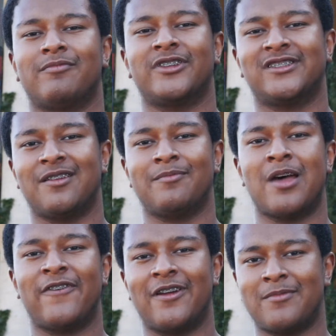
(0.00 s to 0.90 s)
So
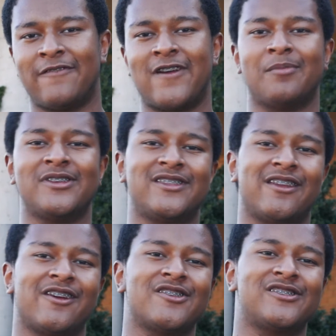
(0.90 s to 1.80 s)
my families
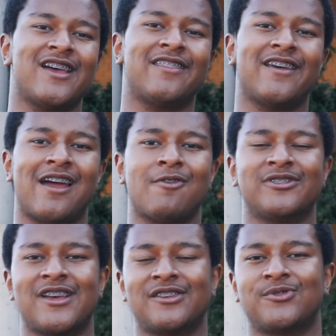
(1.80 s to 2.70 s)
didn't understand that I
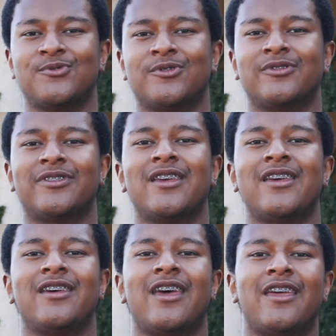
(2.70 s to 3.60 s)
was at school,
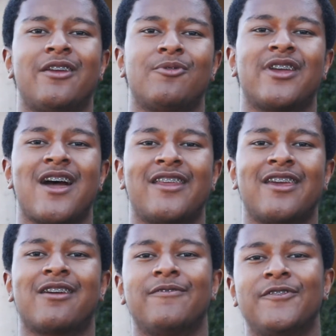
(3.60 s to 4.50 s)
and they would kind of
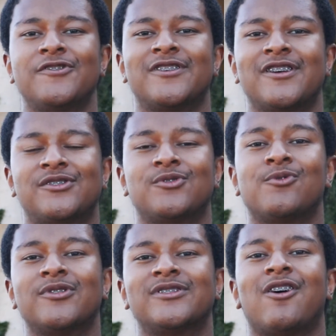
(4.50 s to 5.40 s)
get confused because
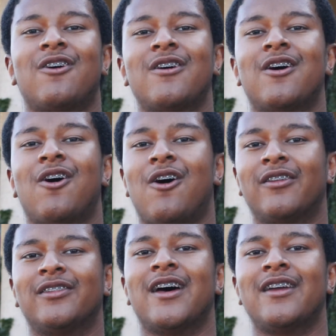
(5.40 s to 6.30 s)
school is
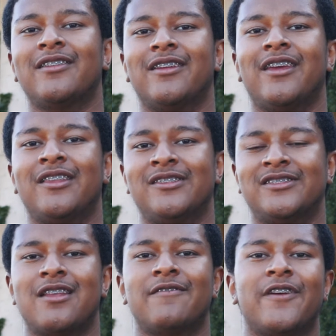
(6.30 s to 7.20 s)
online
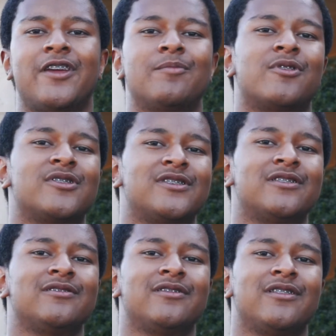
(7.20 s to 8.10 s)
instead of in person.